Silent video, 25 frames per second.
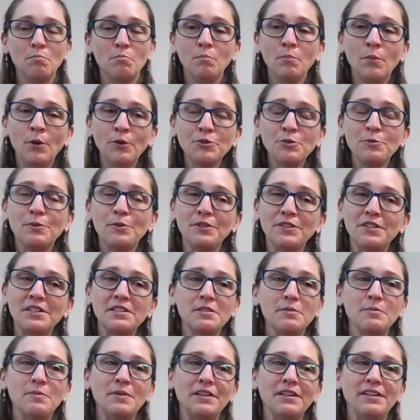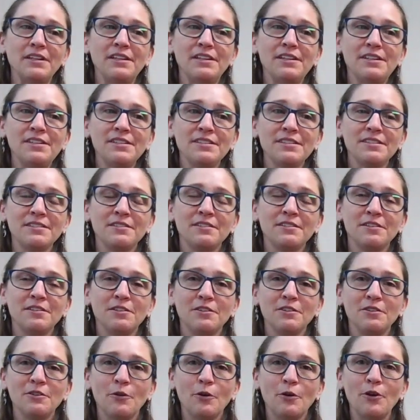multiple disabilities,
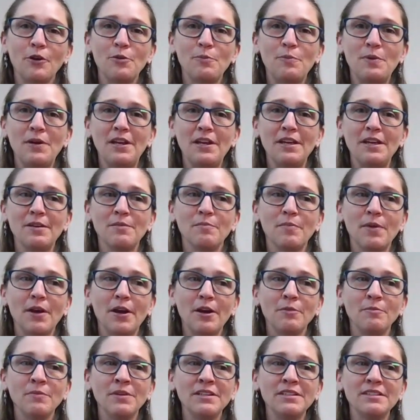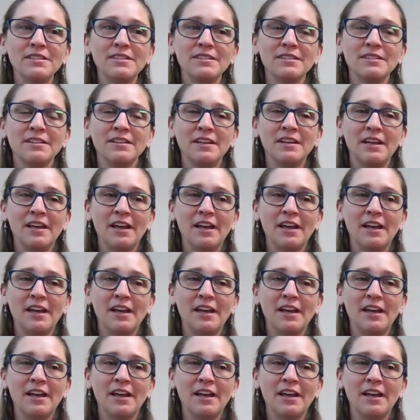orthopedic impairments,